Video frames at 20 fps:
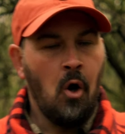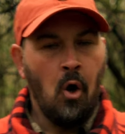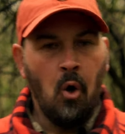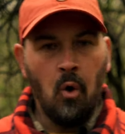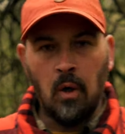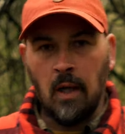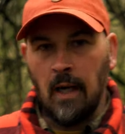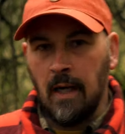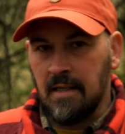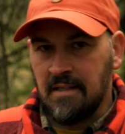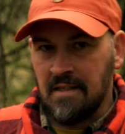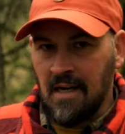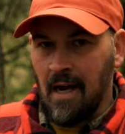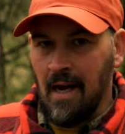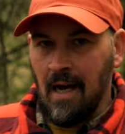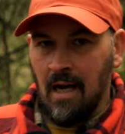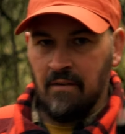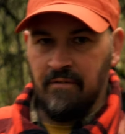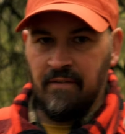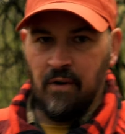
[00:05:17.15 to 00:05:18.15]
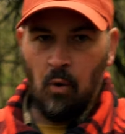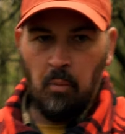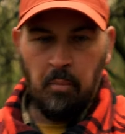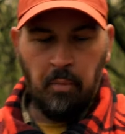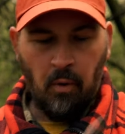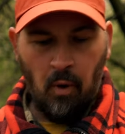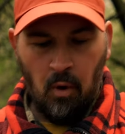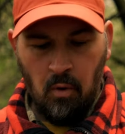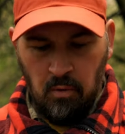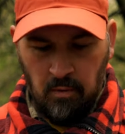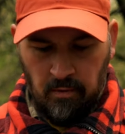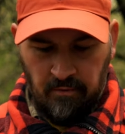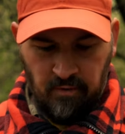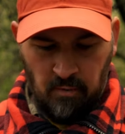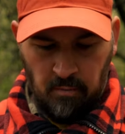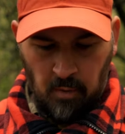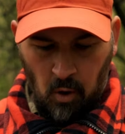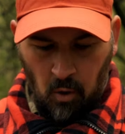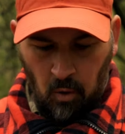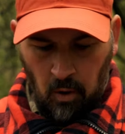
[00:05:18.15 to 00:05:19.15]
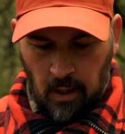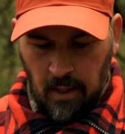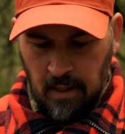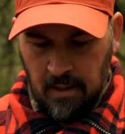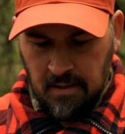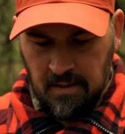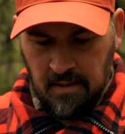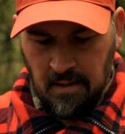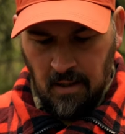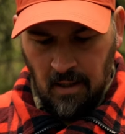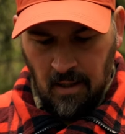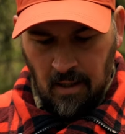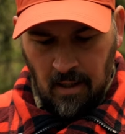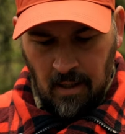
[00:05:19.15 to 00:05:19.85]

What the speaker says: Olight Arc Fuel Pro from Olight,